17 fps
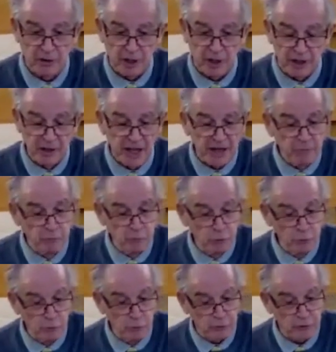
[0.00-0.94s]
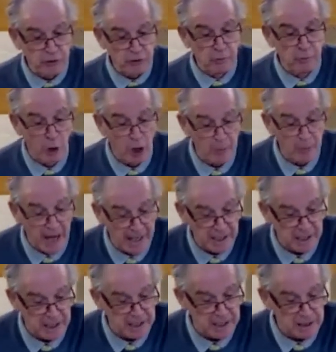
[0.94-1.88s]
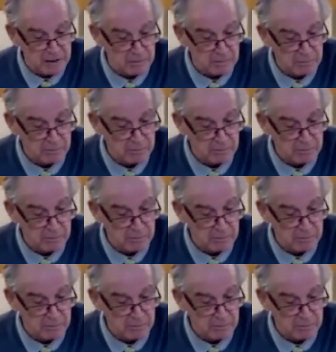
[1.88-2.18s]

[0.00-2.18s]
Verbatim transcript: And then Ruth, the Moabitess.